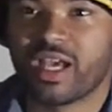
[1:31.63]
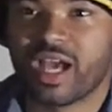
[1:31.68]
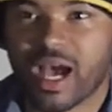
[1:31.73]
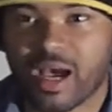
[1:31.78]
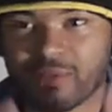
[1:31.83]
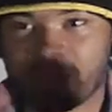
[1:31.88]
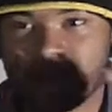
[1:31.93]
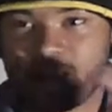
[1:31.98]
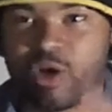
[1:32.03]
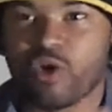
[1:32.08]

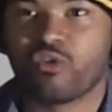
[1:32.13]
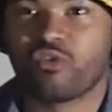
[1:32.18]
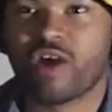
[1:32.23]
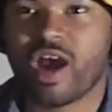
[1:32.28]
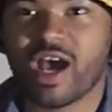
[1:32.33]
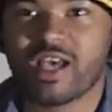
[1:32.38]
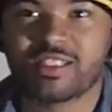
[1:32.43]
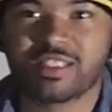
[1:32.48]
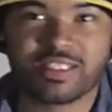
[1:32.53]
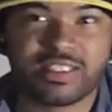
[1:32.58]
I'm still
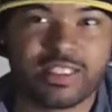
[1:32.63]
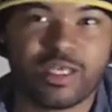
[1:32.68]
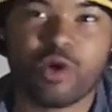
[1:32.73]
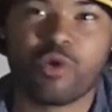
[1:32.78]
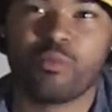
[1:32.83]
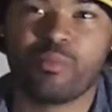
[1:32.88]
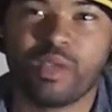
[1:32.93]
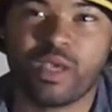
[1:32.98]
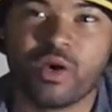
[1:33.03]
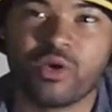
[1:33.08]
rising,
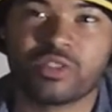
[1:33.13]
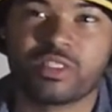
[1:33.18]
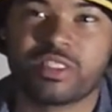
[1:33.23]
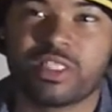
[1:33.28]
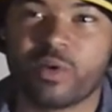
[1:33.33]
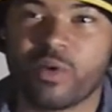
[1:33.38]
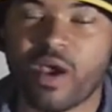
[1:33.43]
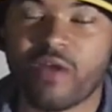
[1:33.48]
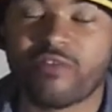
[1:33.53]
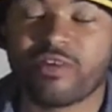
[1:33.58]
still building,
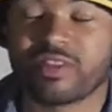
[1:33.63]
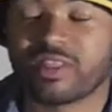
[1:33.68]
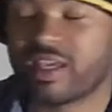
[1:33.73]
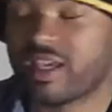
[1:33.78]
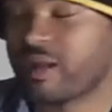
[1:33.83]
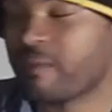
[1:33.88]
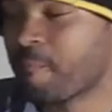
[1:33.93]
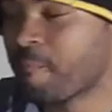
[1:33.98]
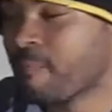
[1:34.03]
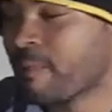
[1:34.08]
still everything.